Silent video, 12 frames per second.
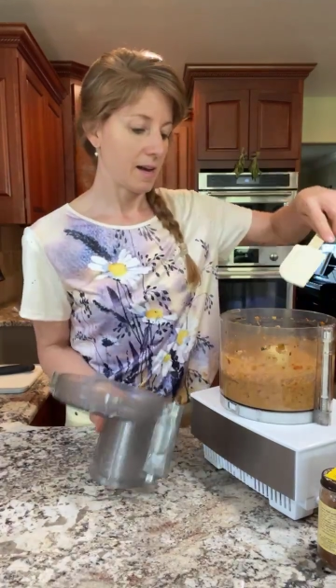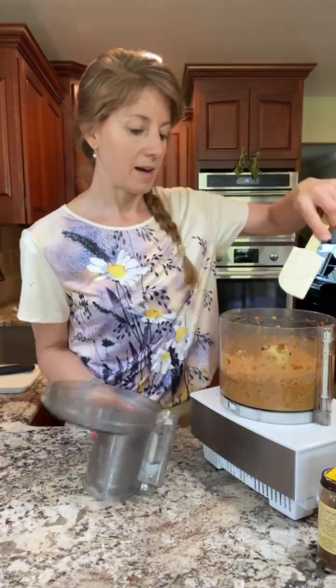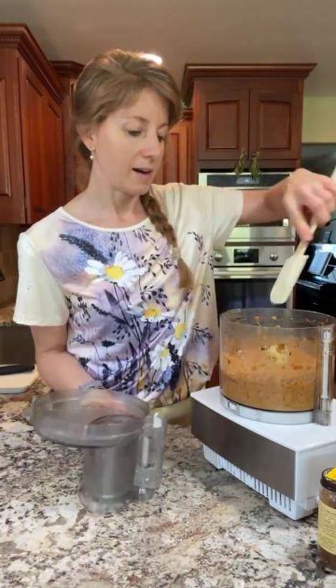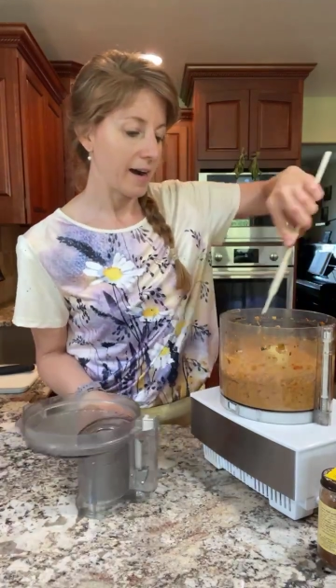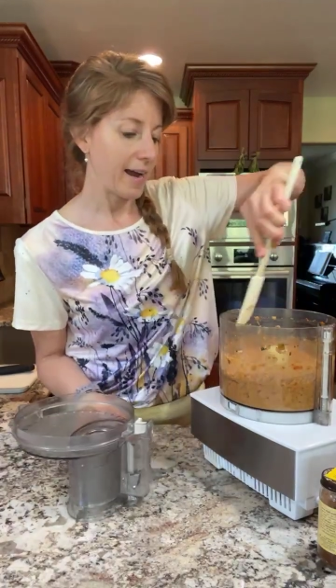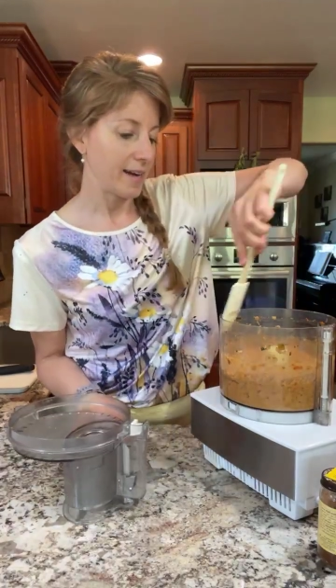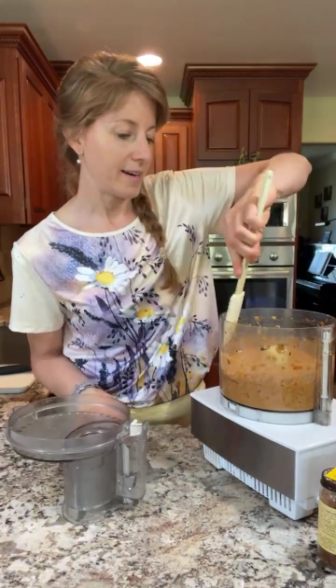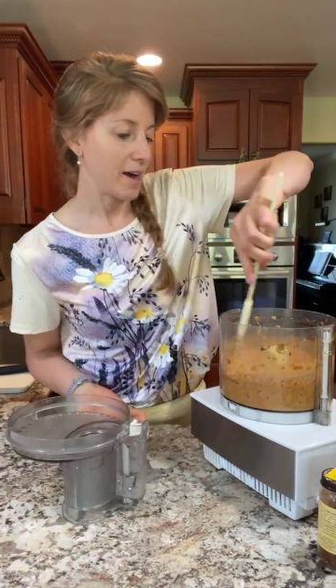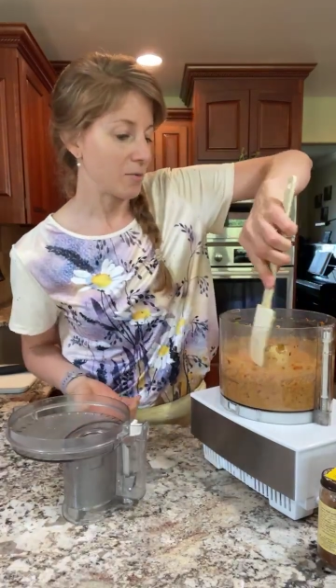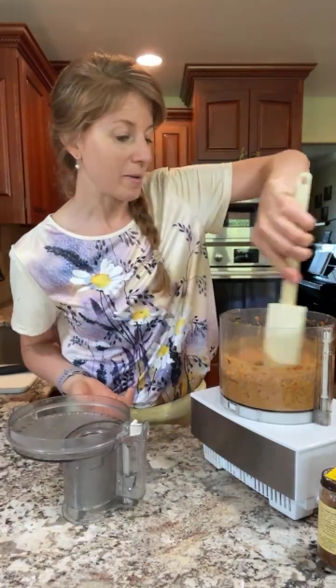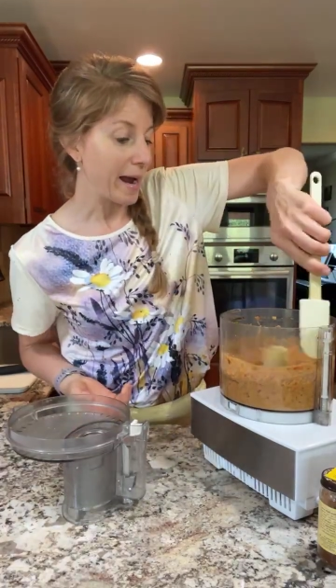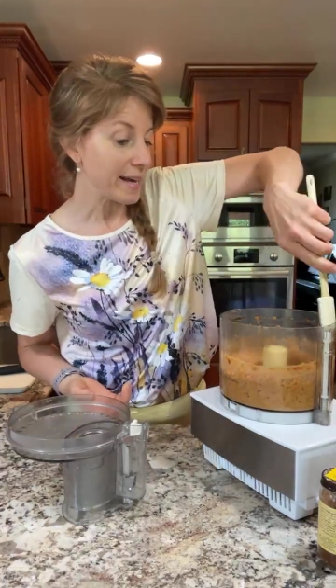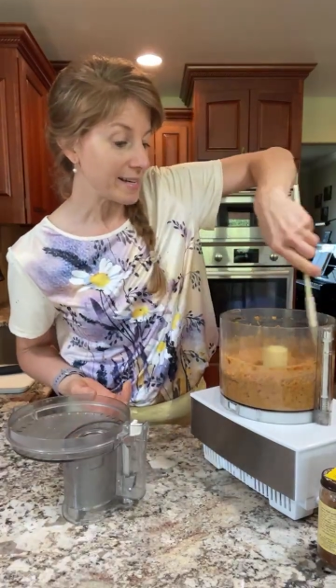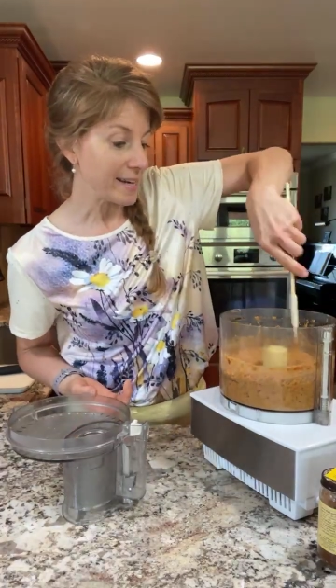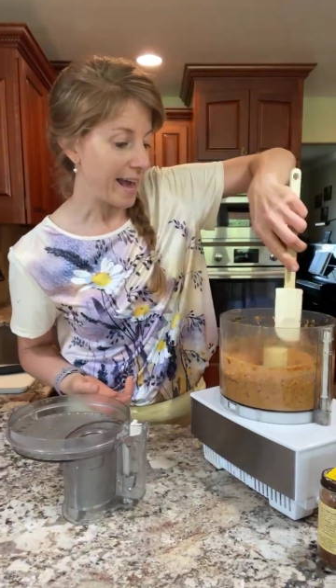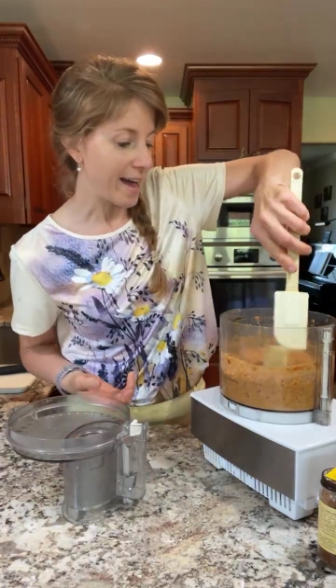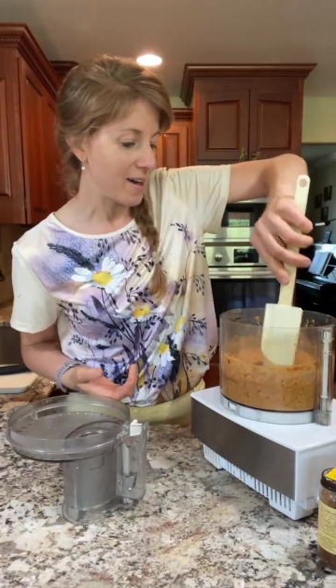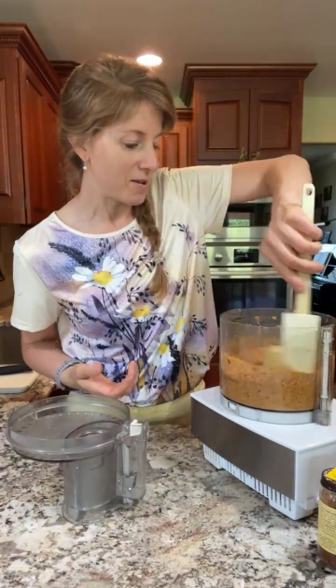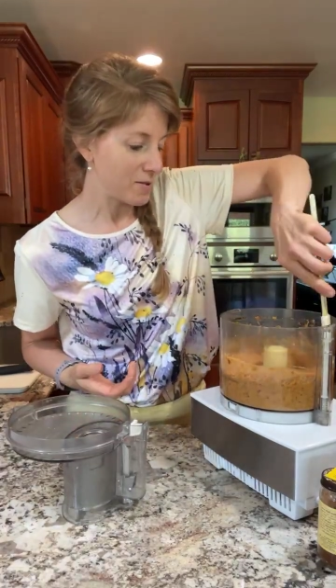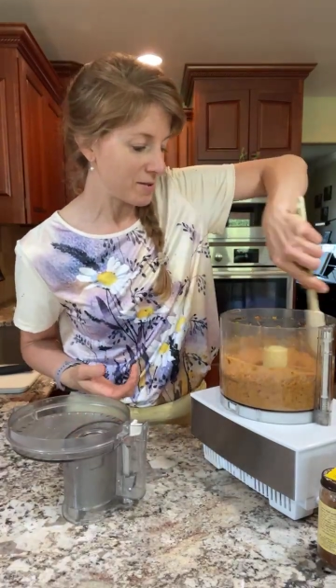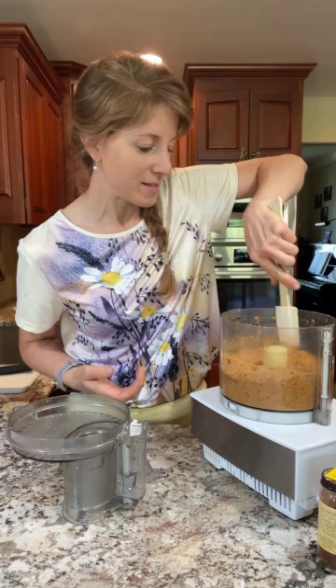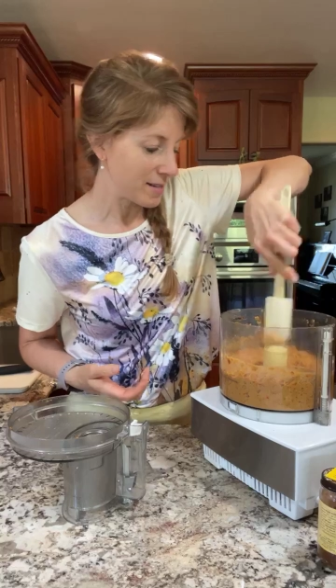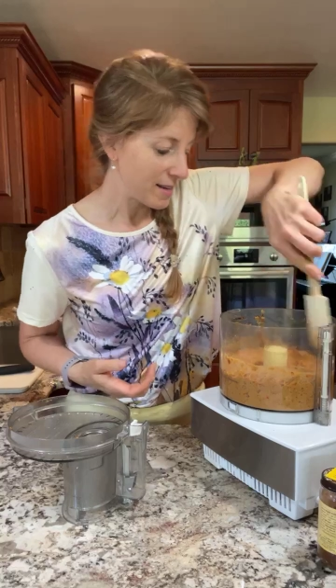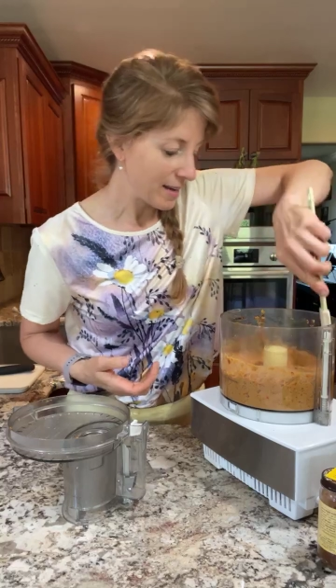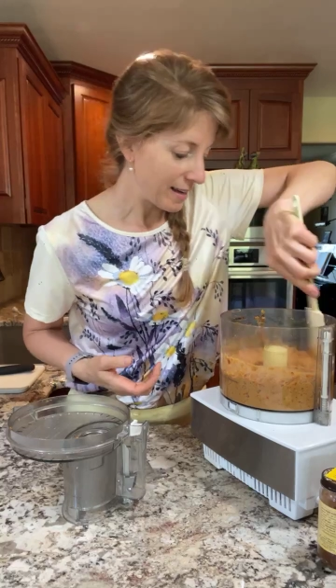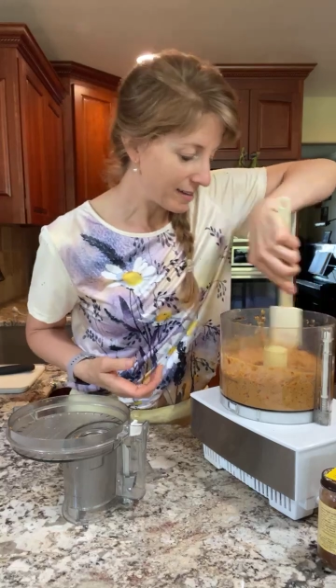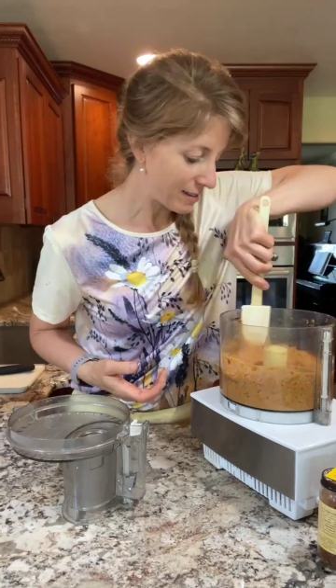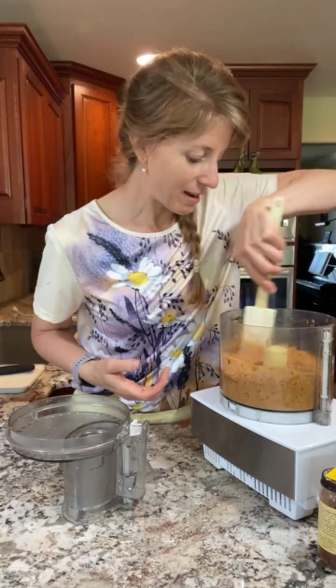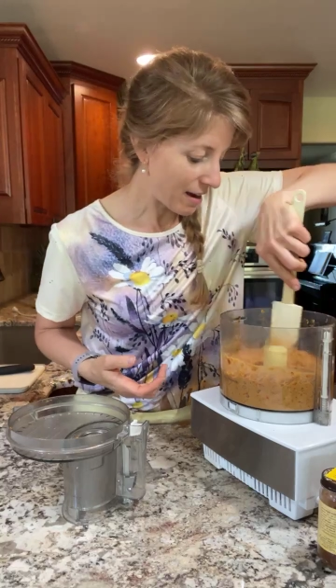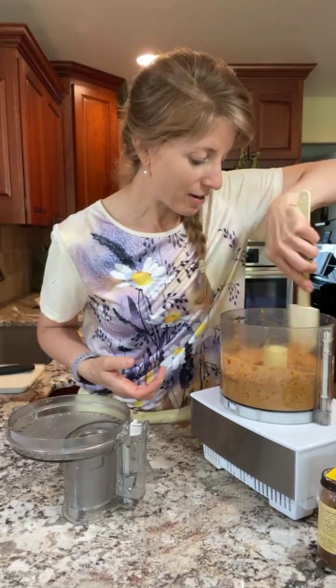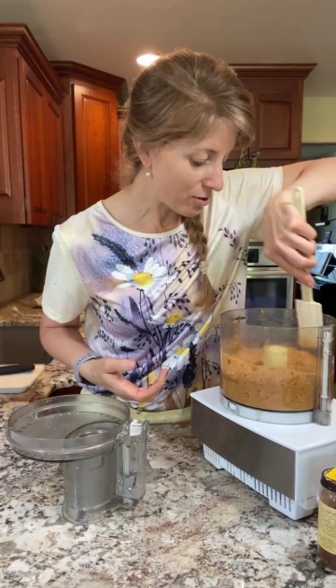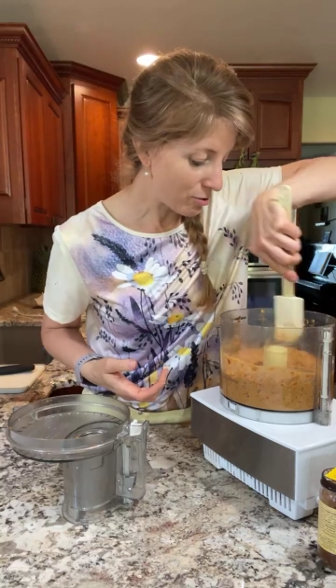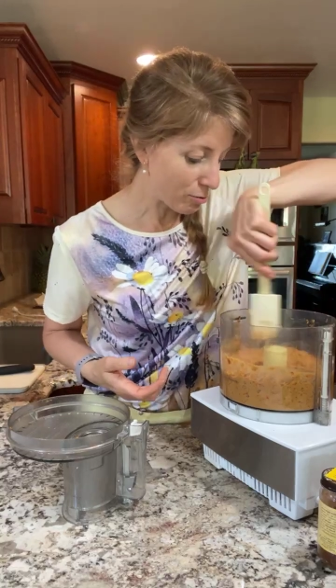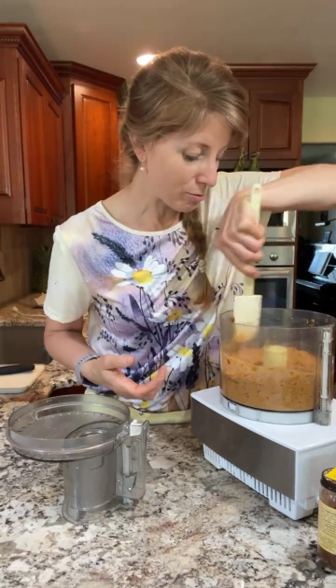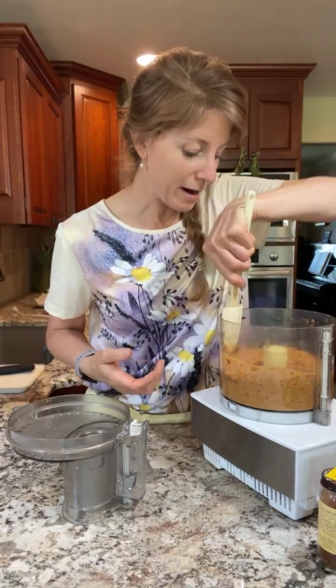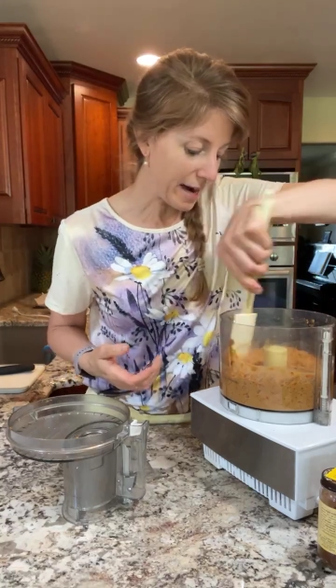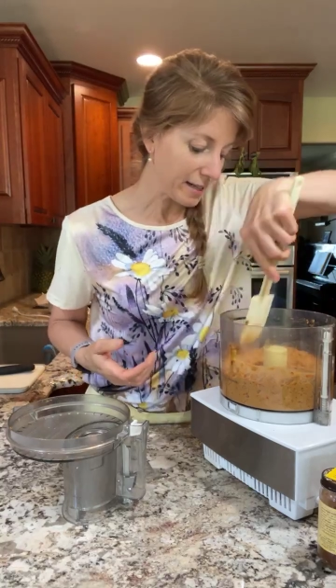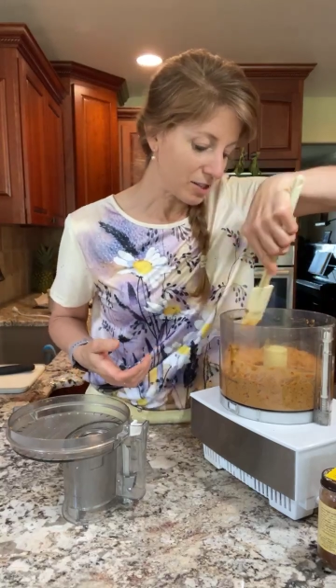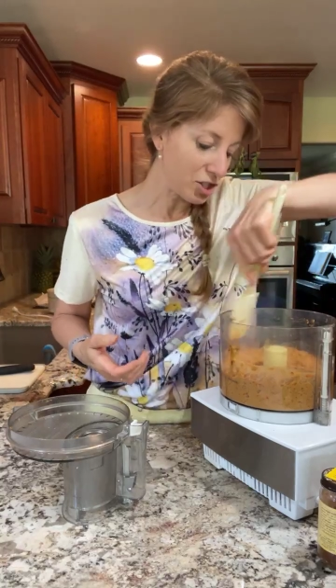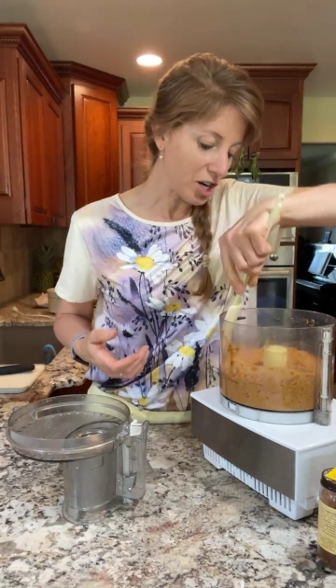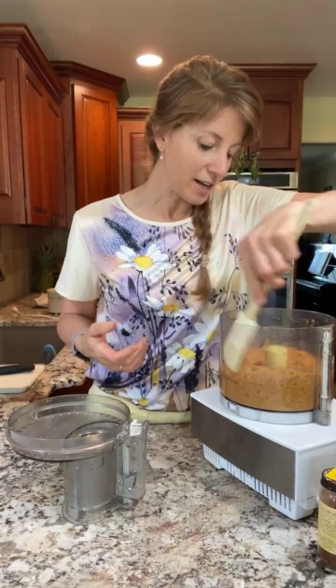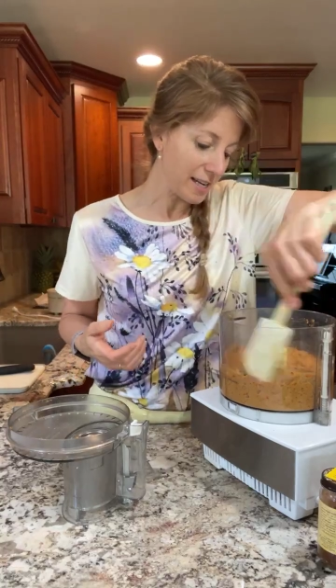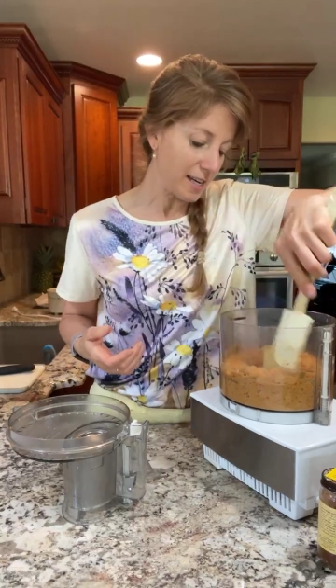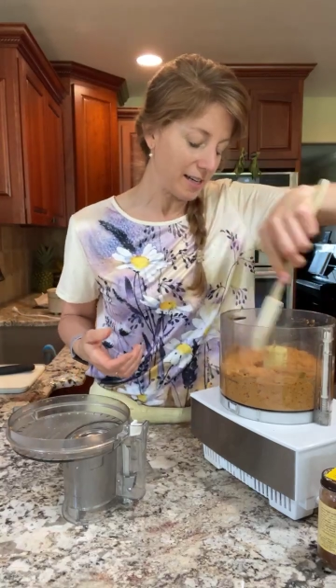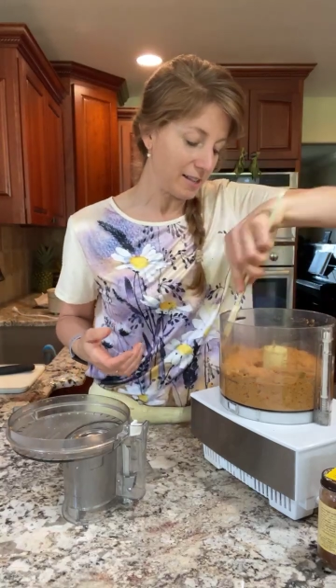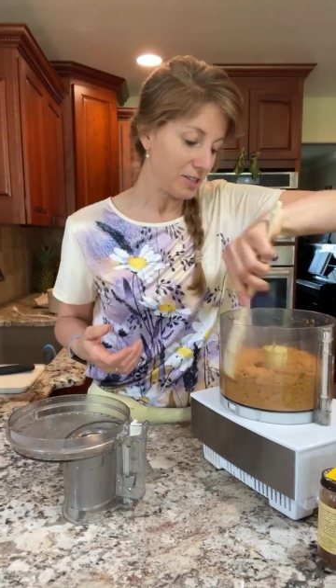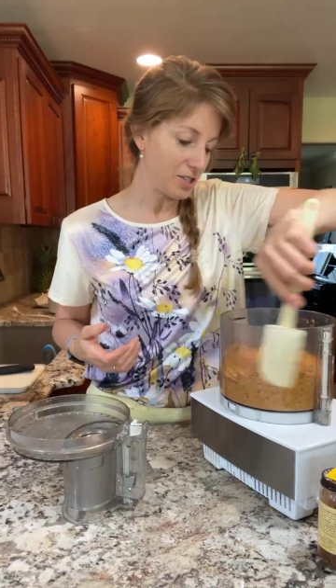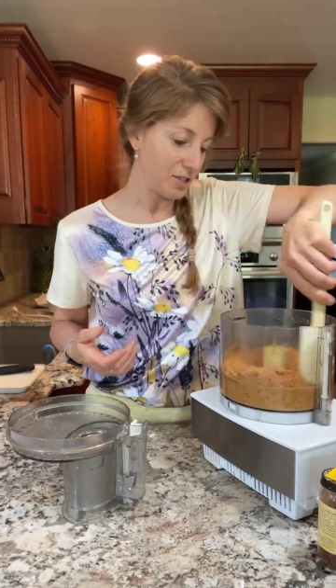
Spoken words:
All right, right now, it's got a great chunkiness